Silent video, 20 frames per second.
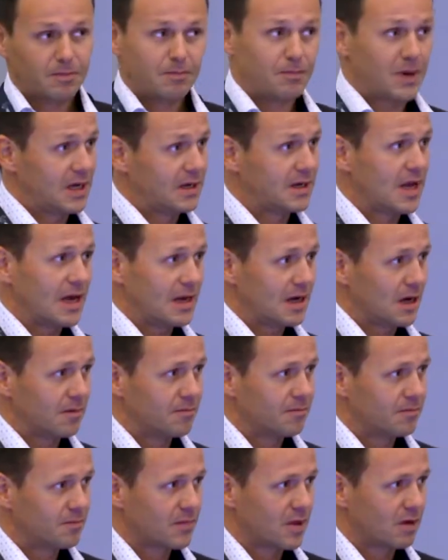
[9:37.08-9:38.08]
Big data,
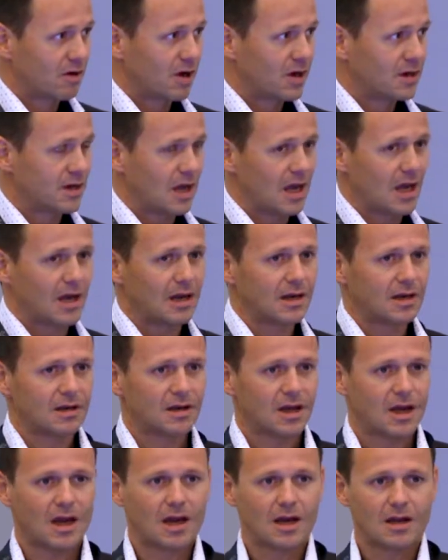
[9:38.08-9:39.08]
right,
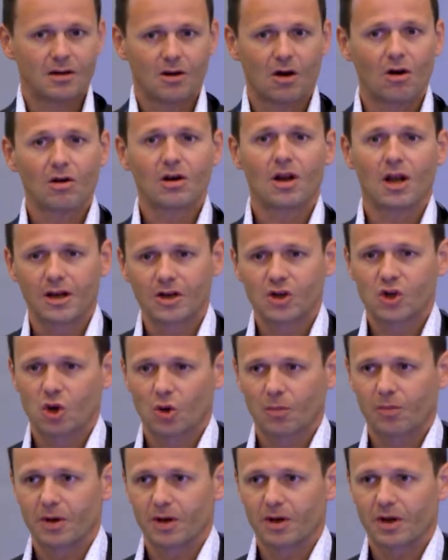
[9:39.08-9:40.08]
and online
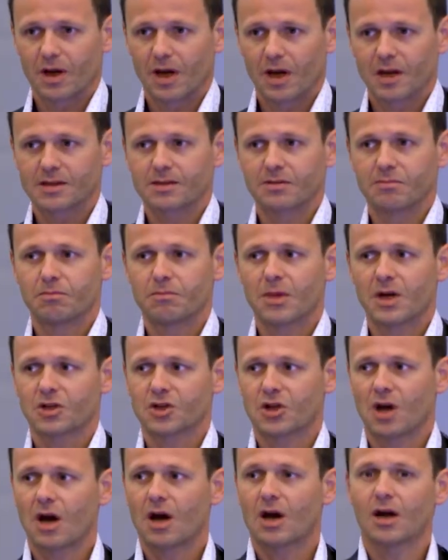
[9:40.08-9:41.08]
shopping has a
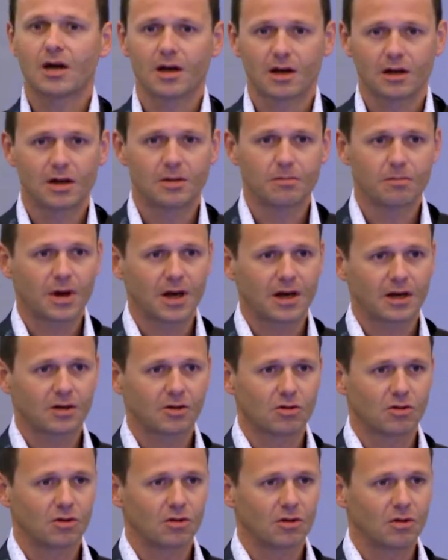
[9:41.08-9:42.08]
much higher impact
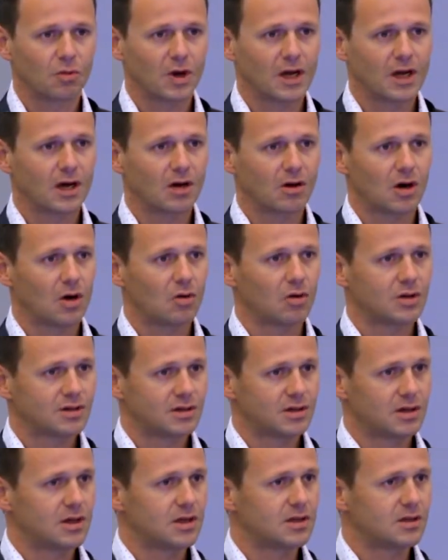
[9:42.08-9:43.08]
on the way how our
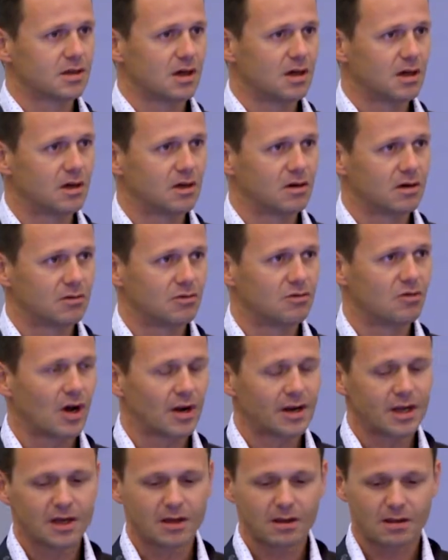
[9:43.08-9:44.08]
cities are
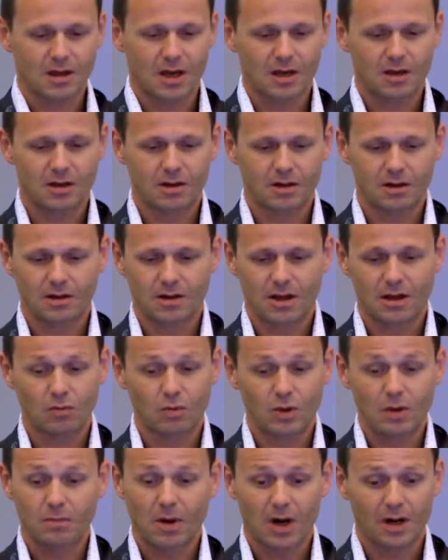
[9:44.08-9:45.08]
running than
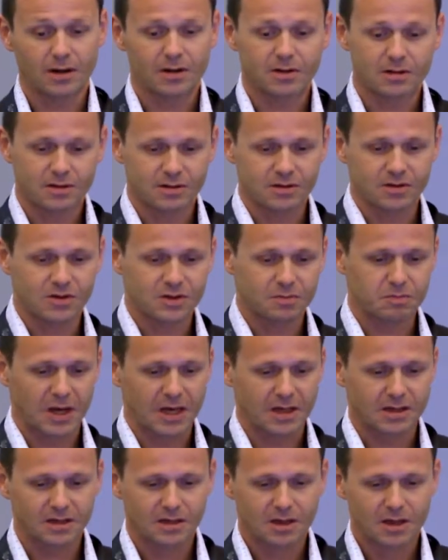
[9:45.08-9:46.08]
we might
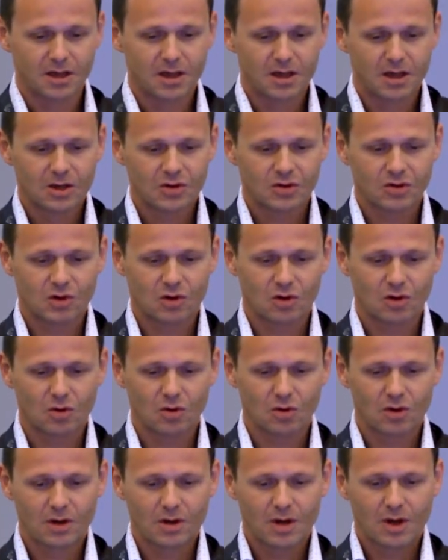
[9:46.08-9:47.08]
suspect.
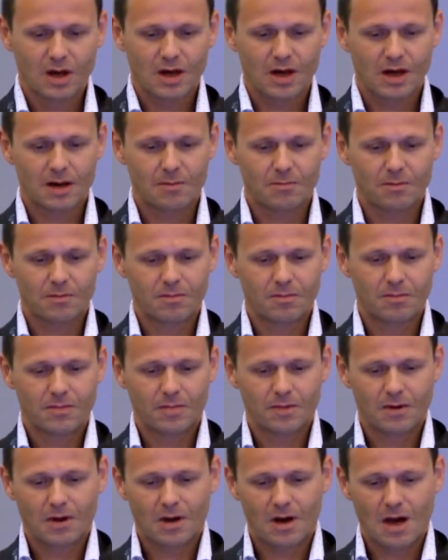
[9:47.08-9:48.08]
So
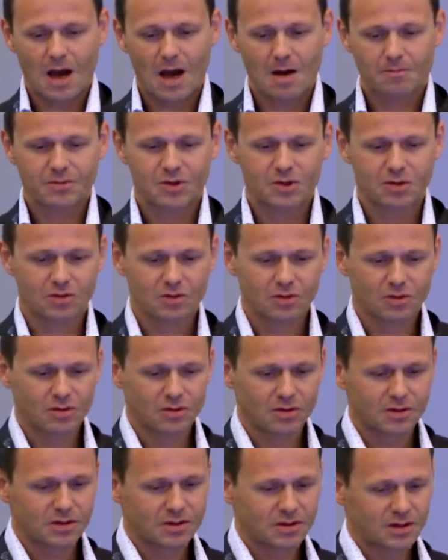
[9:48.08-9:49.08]
up
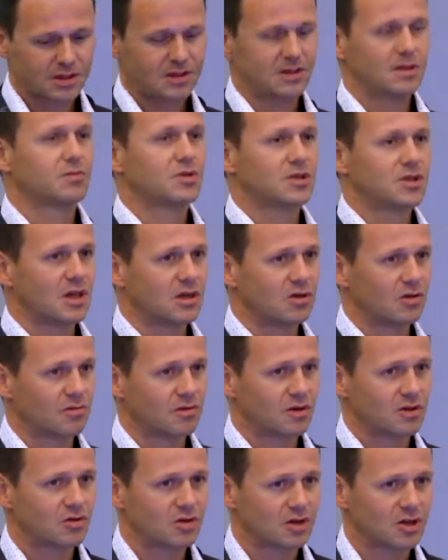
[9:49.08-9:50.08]
to 60% of
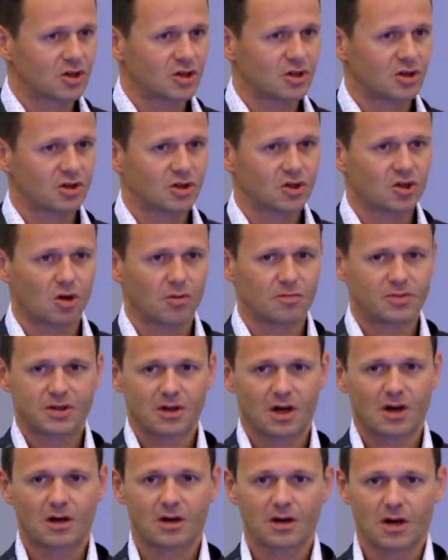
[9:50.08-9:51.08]
the traditional shops
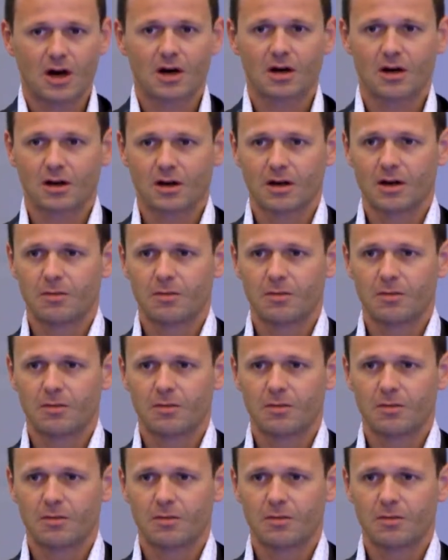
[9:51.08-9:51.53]
are